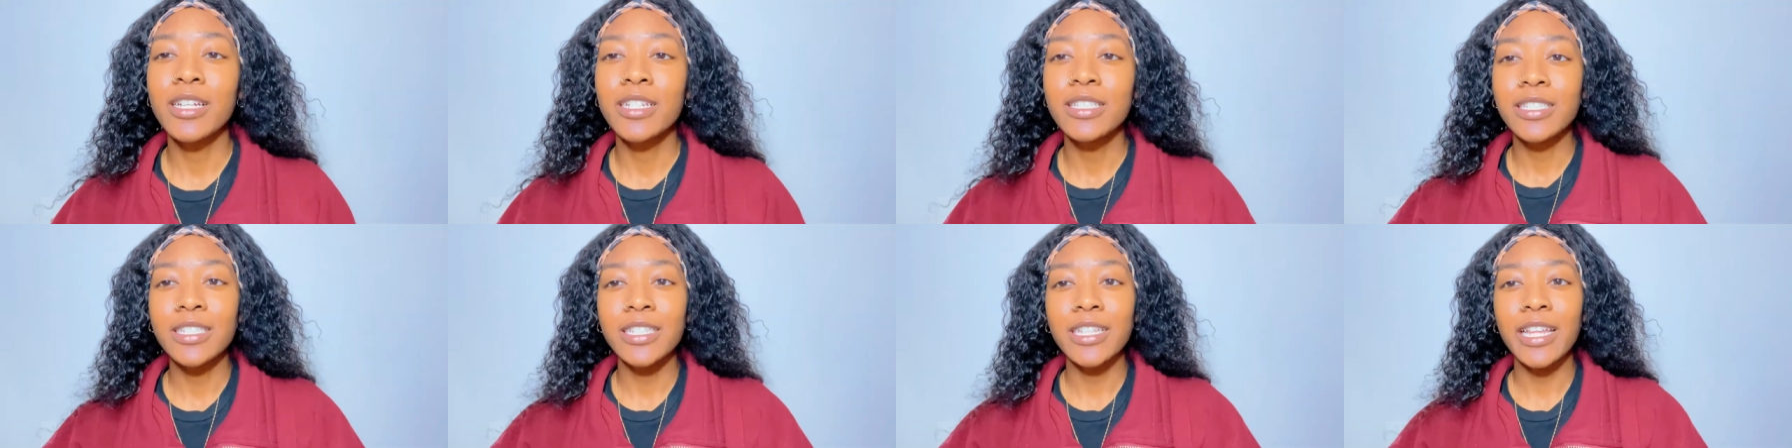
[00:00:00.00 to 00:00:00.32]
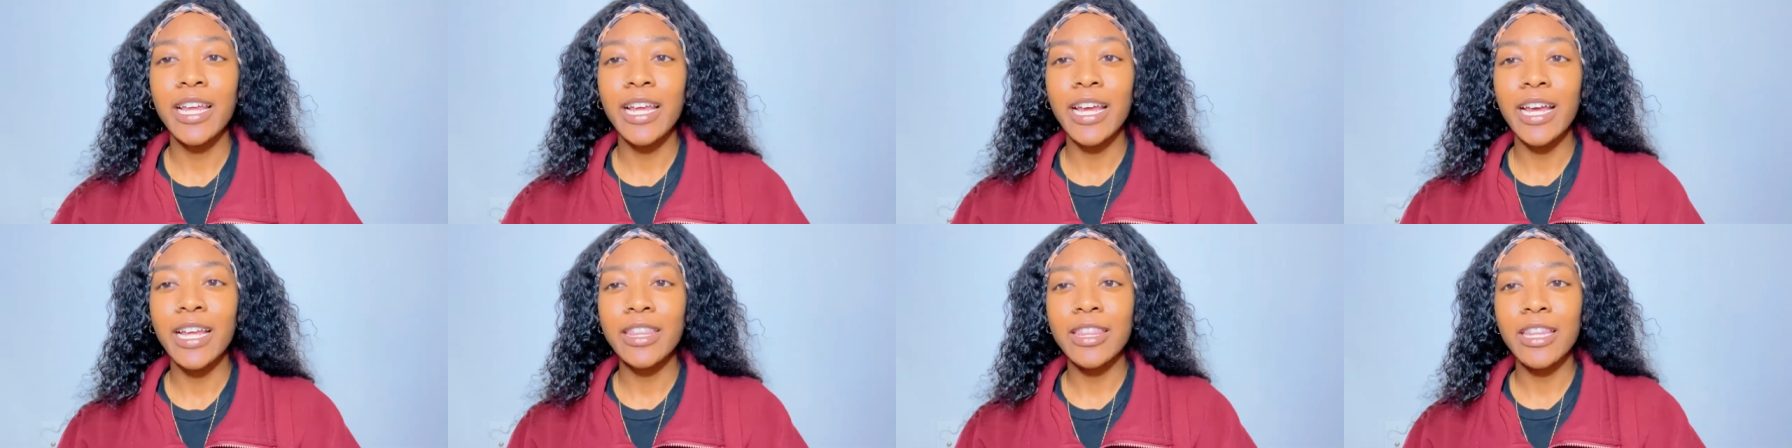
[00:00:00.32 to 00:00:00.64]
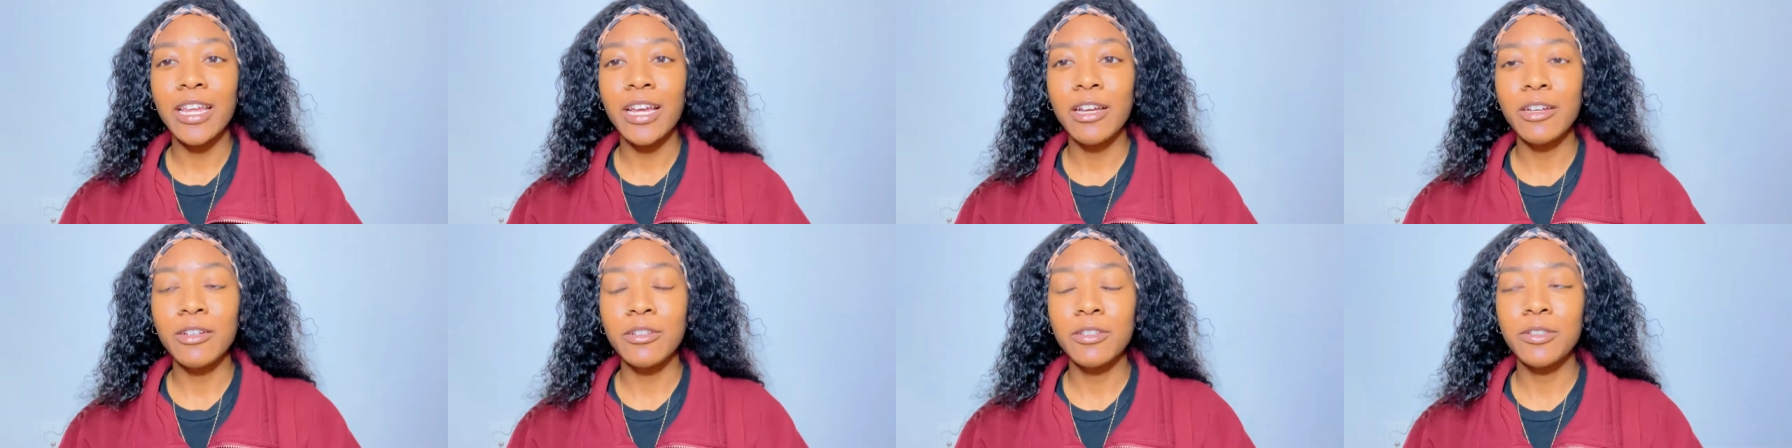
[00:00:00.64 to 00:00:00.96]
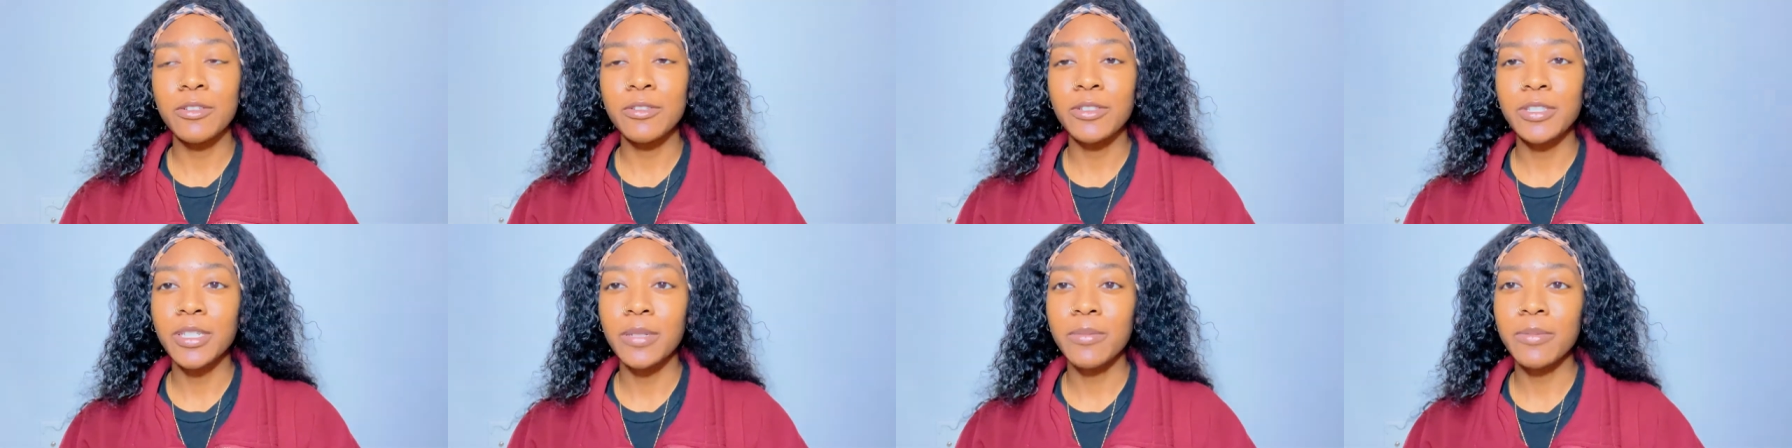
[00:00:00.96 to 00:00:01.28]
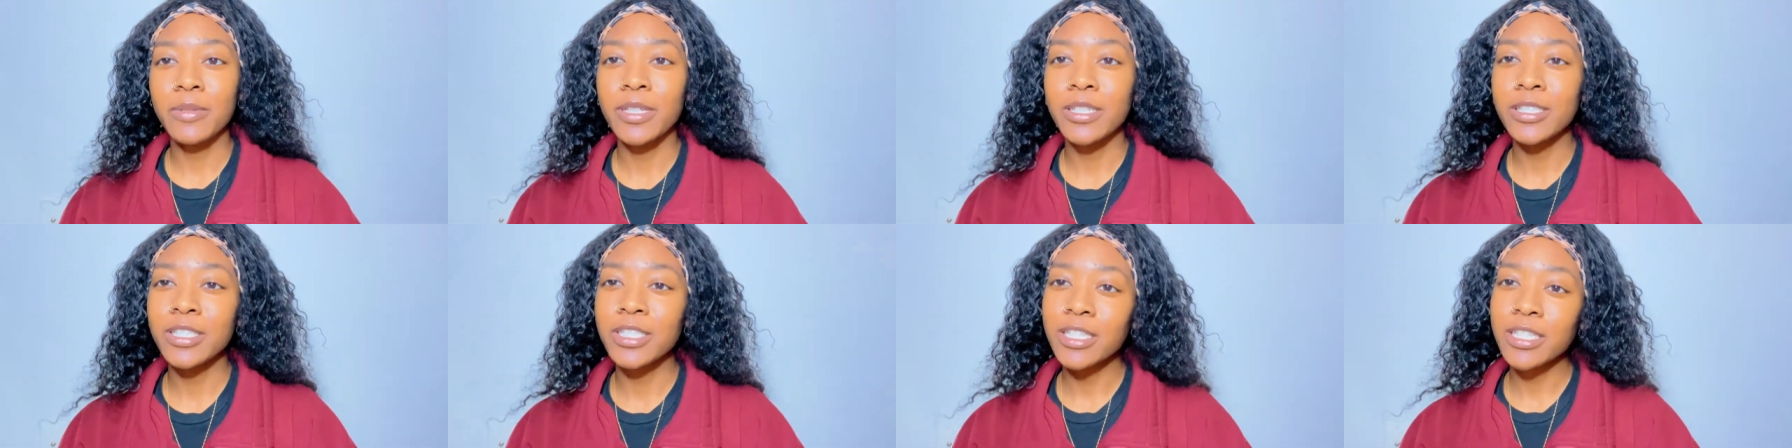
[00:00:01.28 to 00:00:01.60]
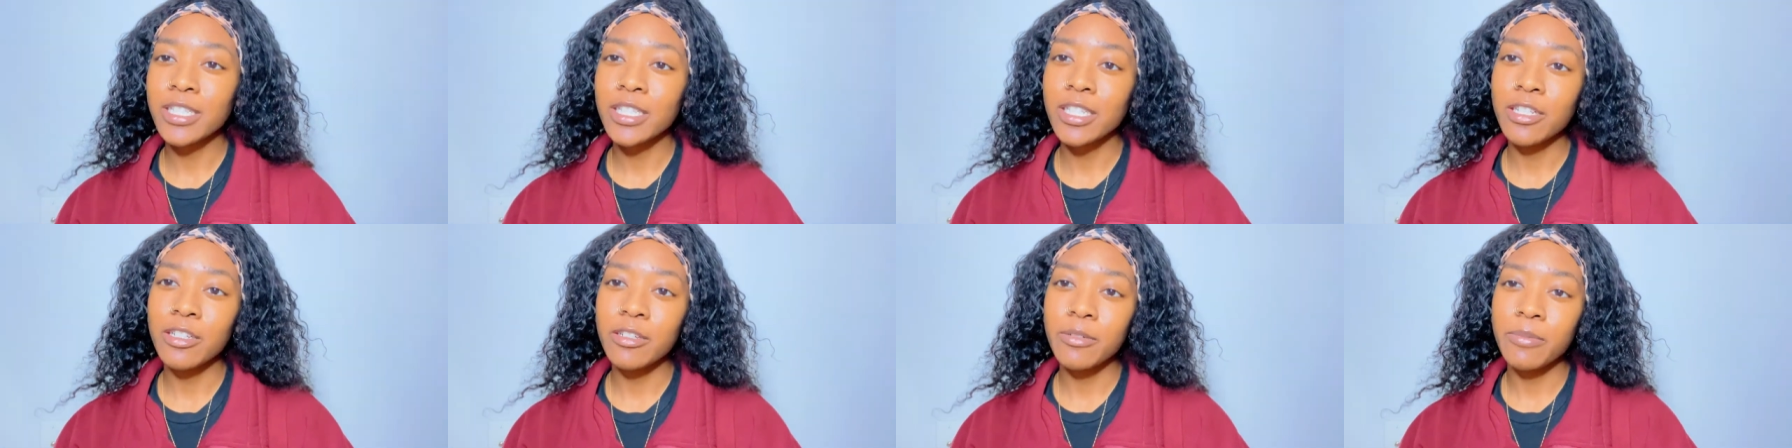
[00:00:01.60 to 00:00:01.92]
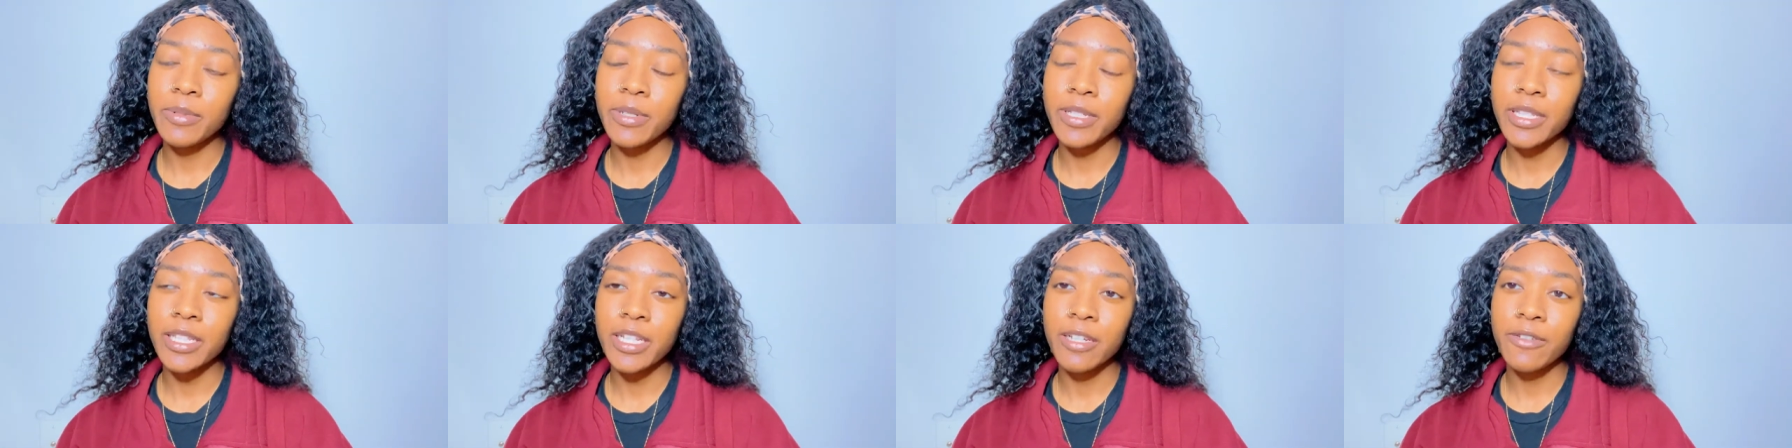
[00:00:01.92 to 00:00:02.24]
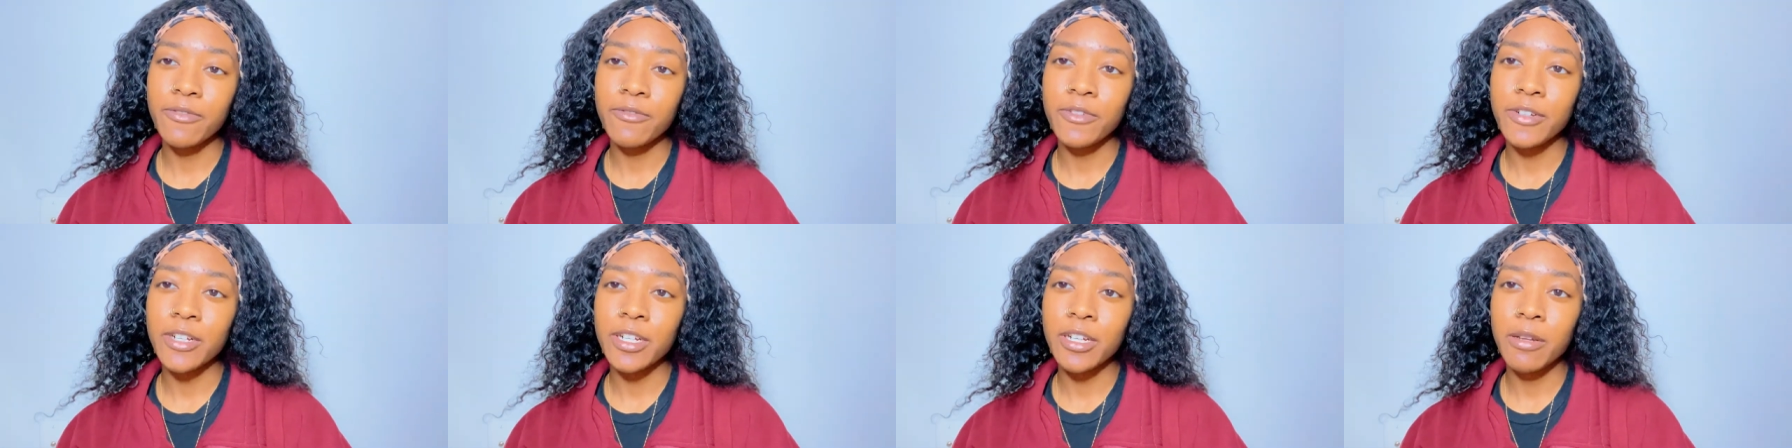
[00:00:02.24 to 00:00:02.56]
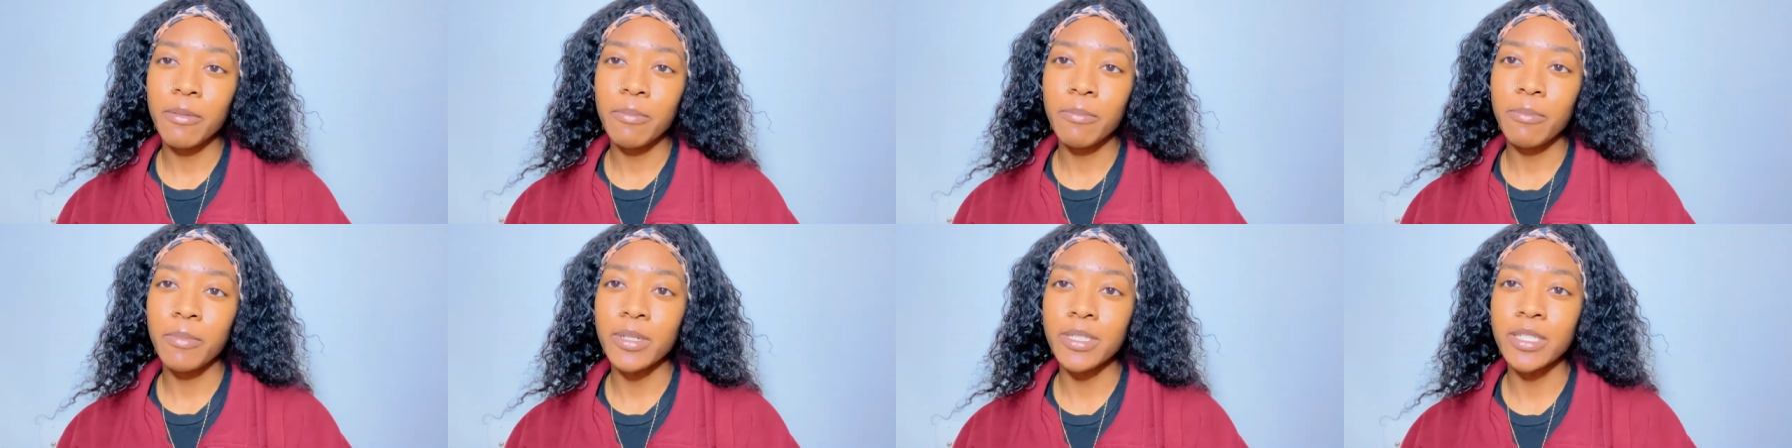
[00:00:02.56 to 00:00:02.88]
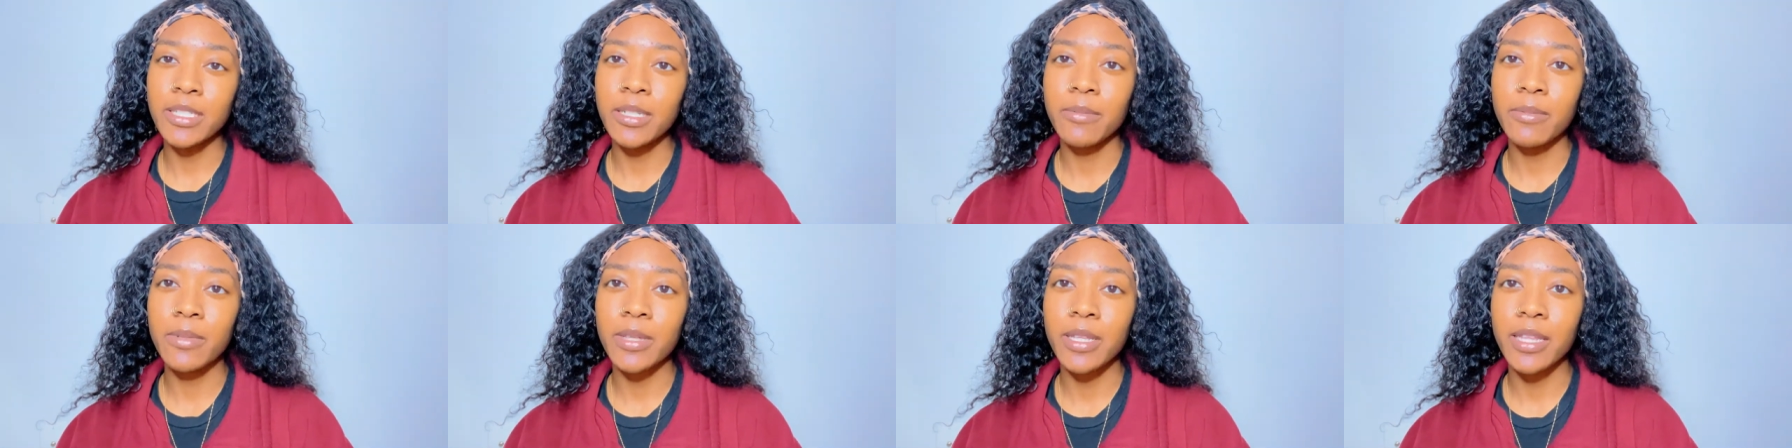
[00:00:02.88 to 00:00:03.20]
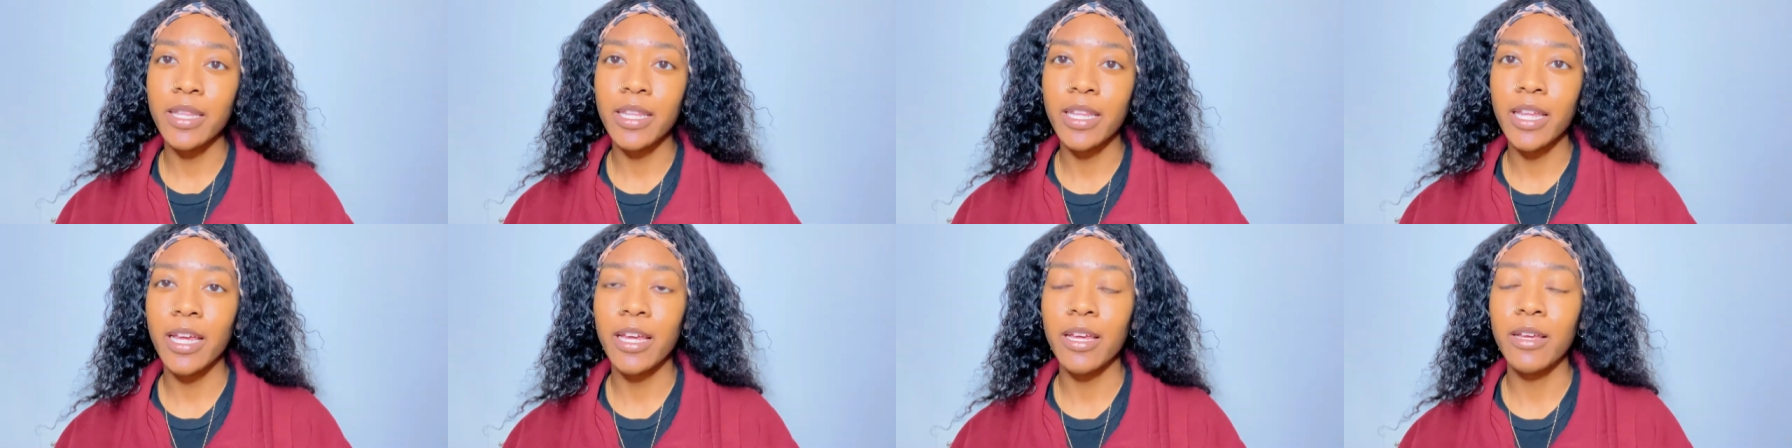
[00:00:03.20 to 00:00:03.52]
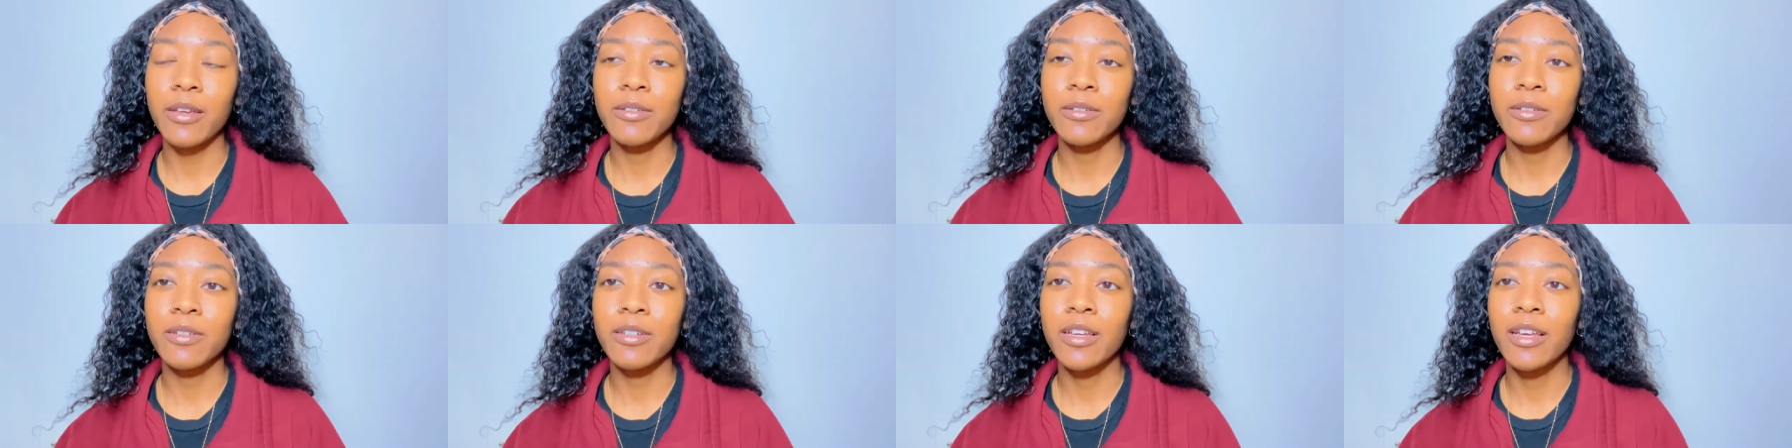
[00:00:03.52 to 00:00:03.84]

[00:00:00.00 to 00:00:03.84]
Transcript: Today I thought I'd do something just a little bit different, but something that